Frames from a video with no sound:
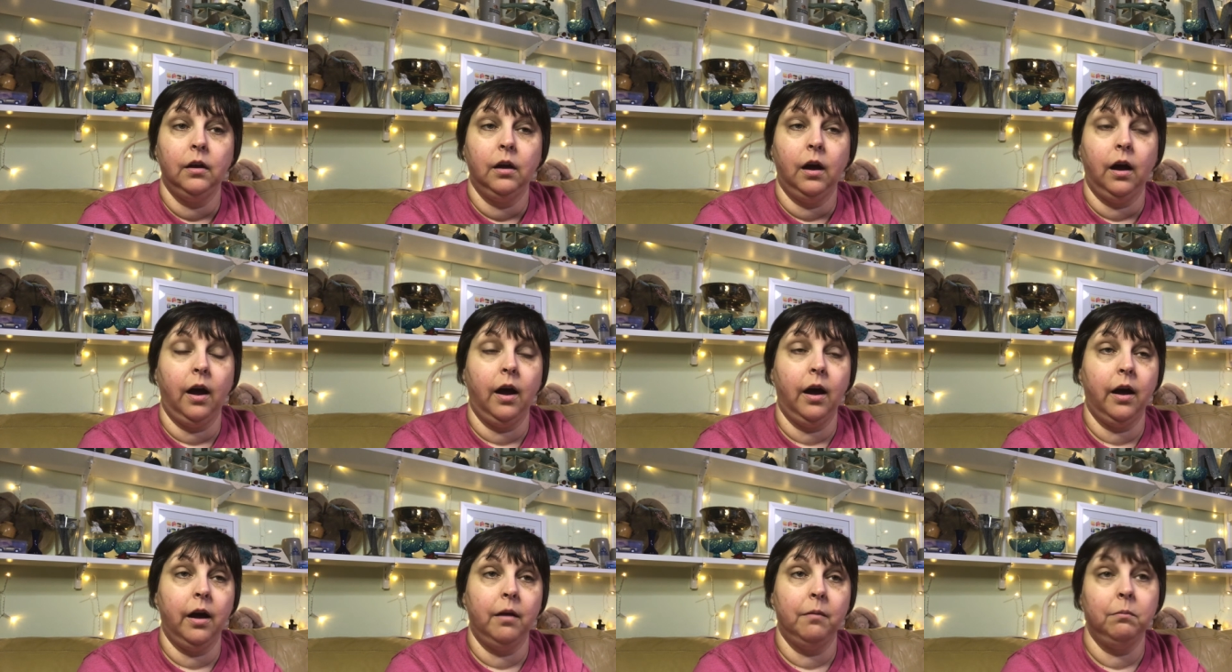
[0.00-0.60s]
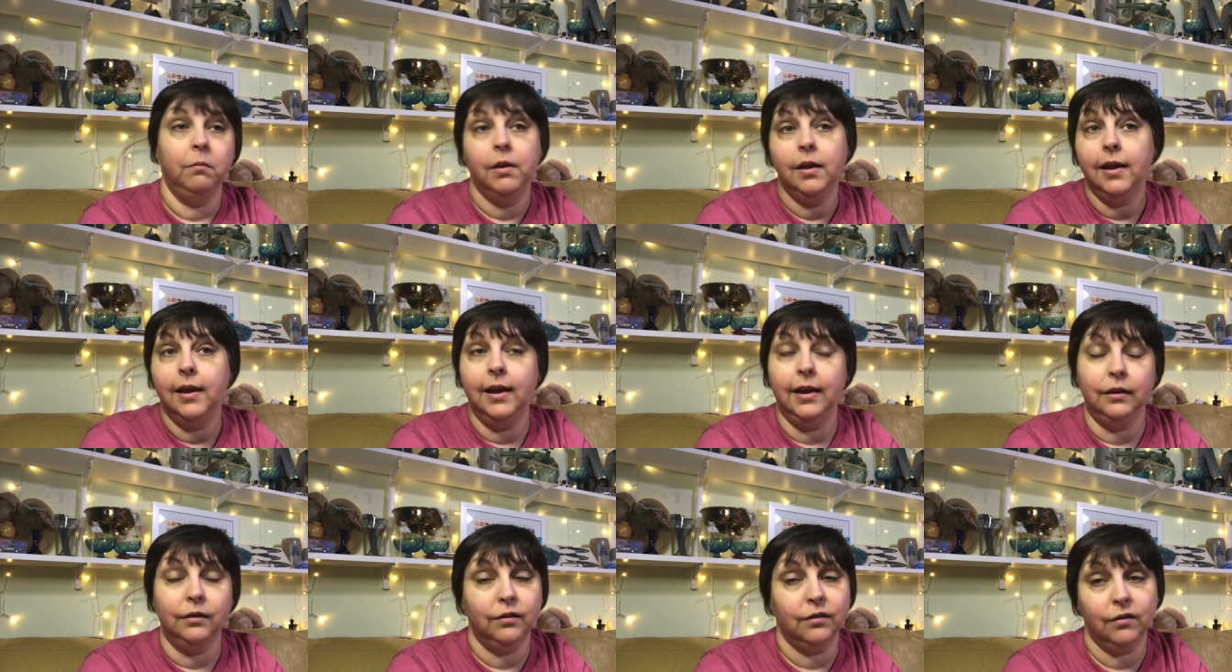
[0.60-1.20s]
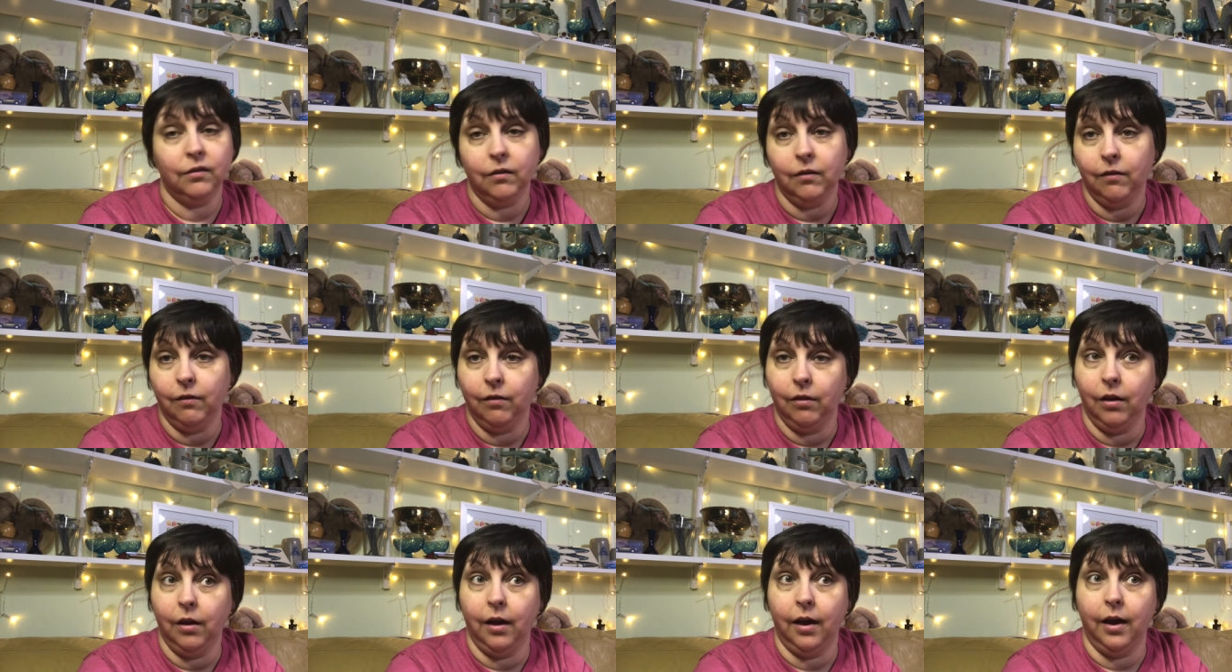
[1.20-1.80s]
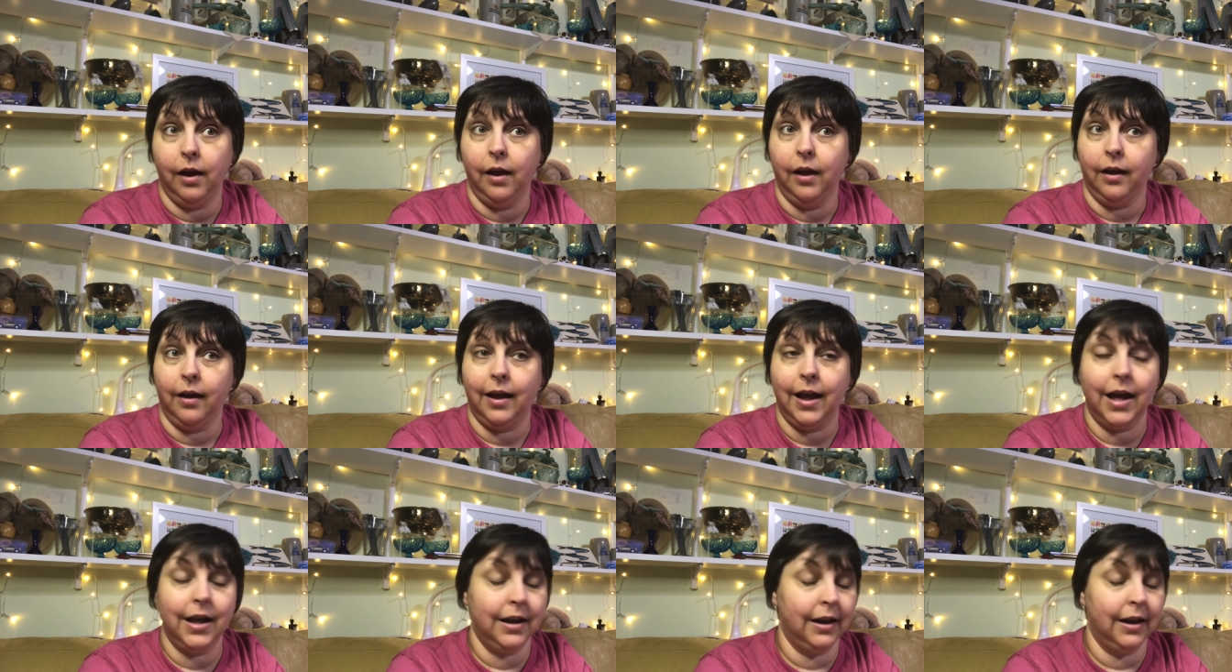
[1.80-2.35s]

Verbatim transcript: Um, it's uh, got